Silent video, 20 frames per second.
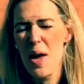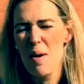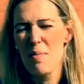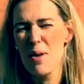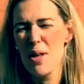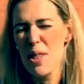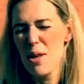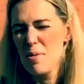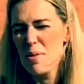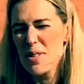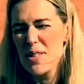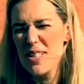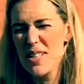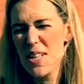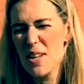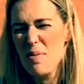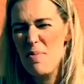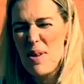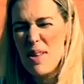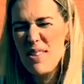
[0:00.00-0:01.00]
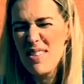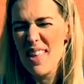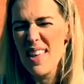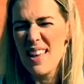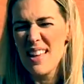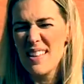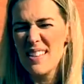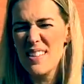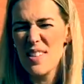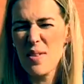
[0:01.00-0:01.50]
but there will still be
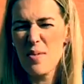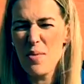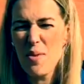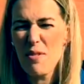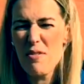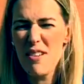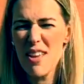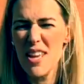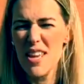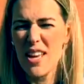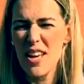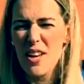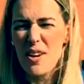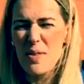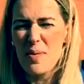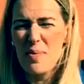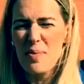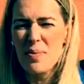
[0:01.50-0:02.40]
things that worry you.